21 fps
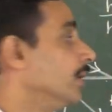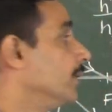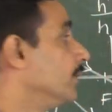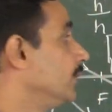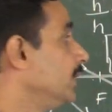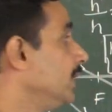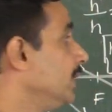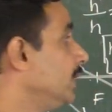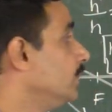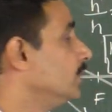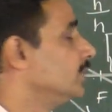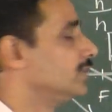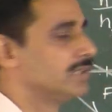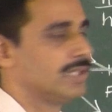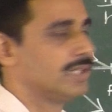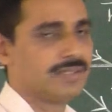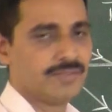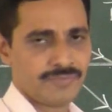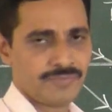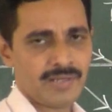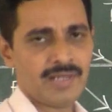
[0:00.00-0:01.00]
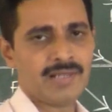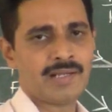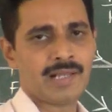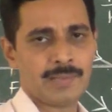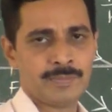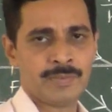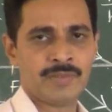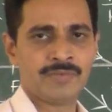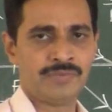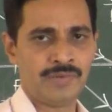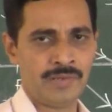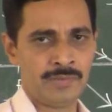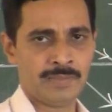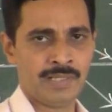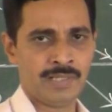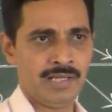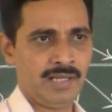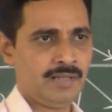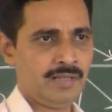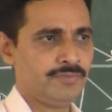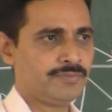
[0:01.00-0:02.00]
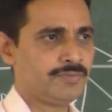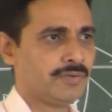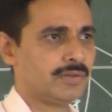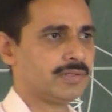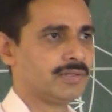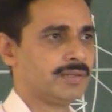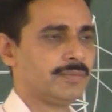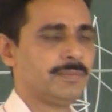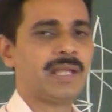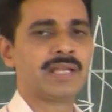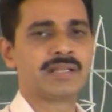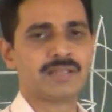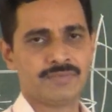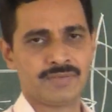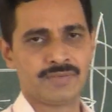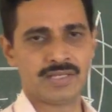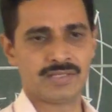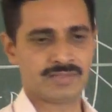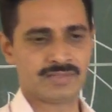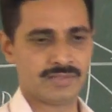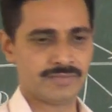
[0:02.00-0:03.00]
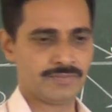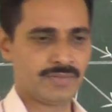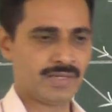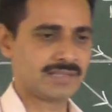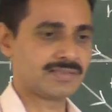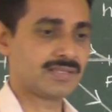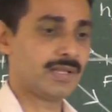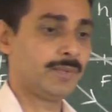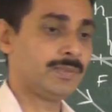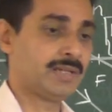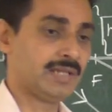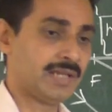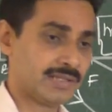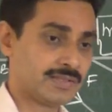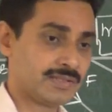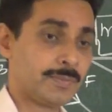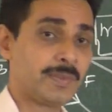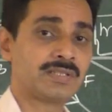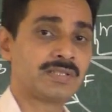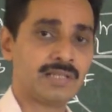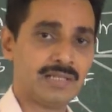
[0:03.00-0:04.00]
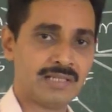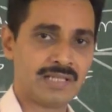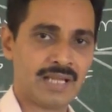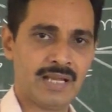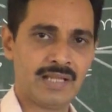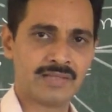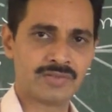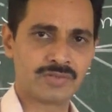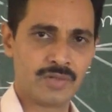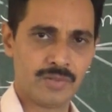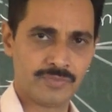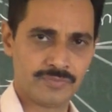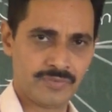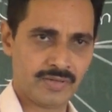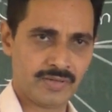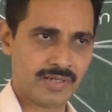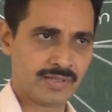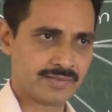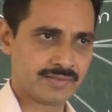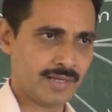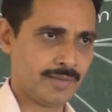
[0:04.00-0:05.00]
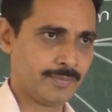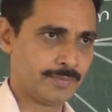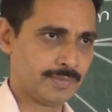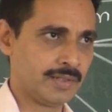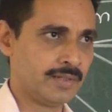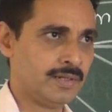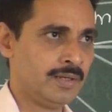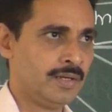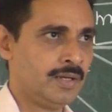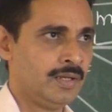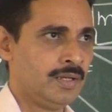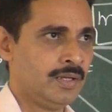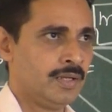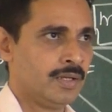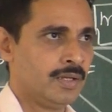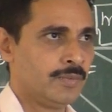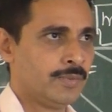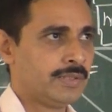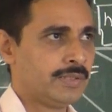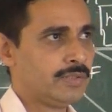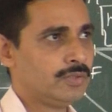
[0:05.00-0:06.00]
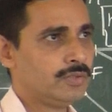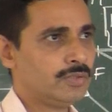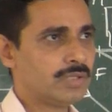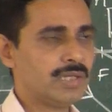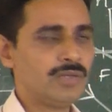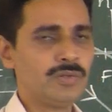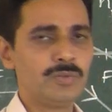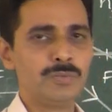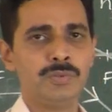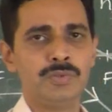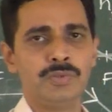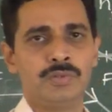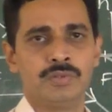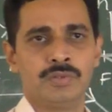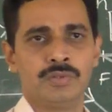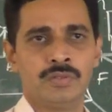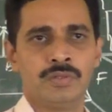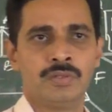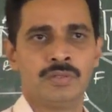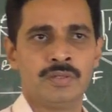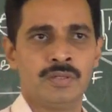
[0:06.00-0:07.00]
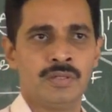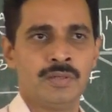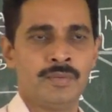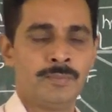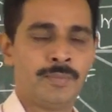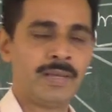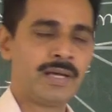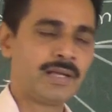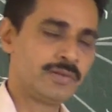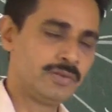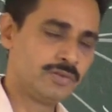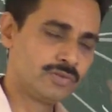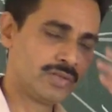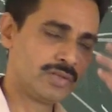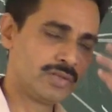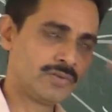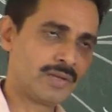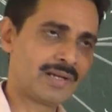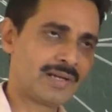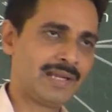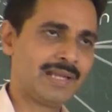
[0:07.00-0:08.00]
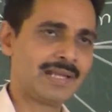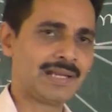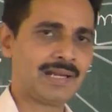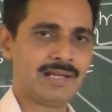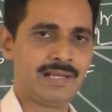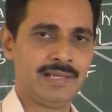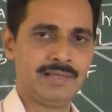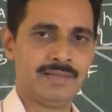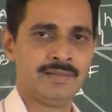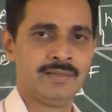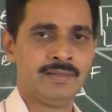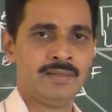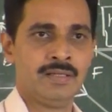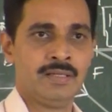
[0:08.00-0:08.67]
we use a different type of formula for the magnification. For example, in especially telescope, for example, when you look into moon by using your naked eye,